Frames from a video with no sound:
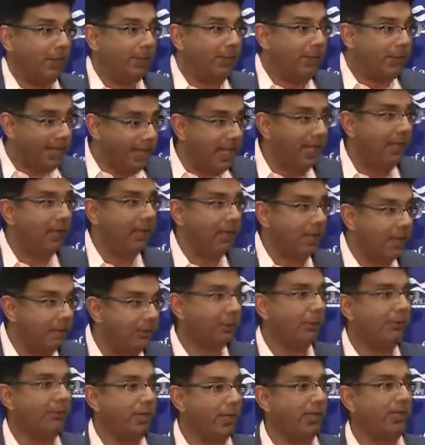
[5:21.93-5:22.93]
I mean, they could
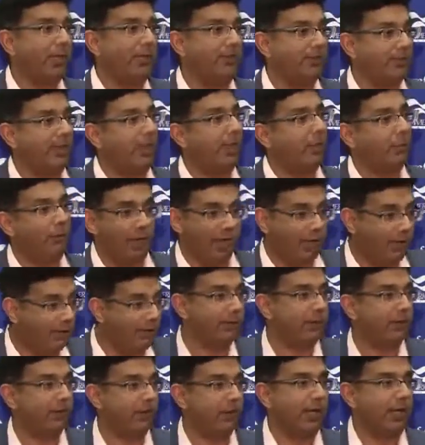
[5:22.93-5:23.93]
ultimately say, we
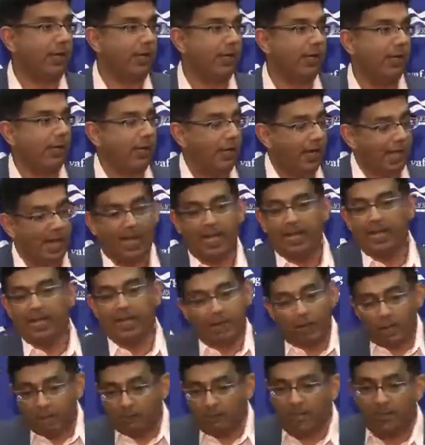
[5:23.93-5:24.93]
disagree, I
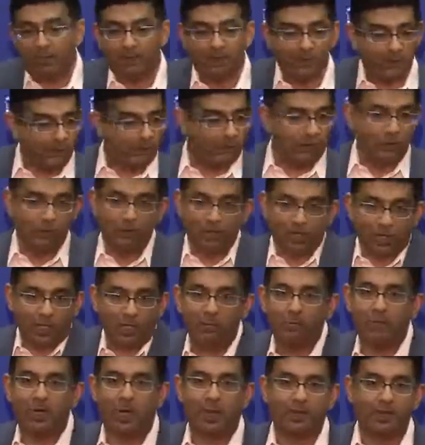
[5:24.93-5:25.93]
care about this, you
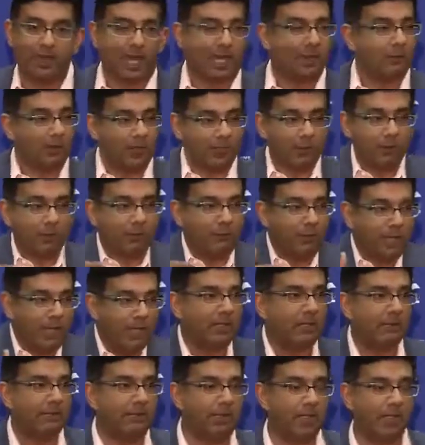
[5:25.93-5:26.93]
care about that, let's
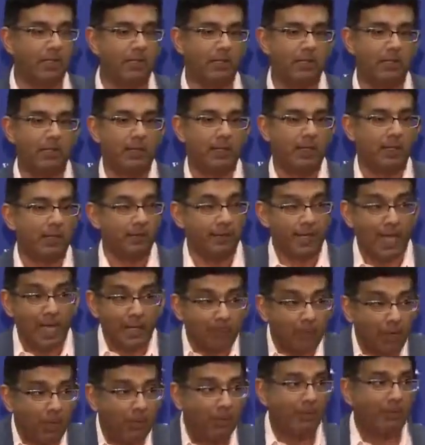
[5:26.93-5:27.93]
meet in the middle.
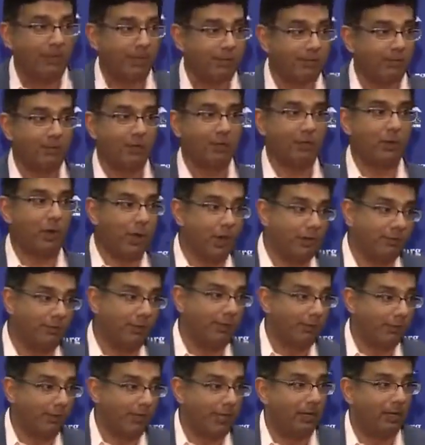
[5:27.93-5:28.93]
That politics has gone
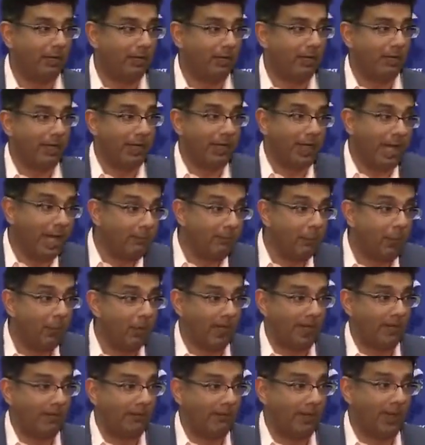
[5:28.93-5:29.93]
from America, and I
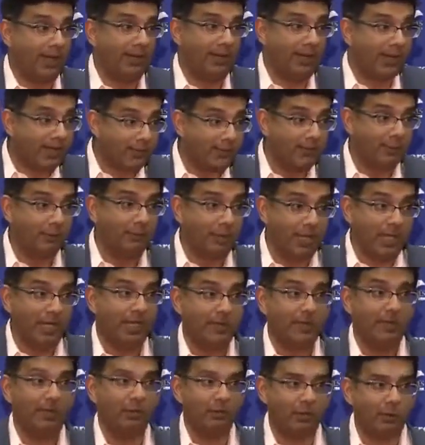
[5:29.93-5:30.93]
mourn it. I think it's a
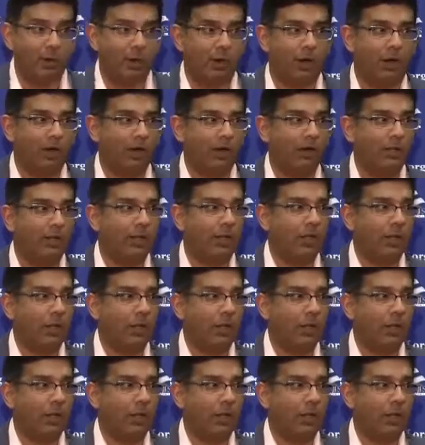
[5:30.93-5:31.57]
pity that it's gone.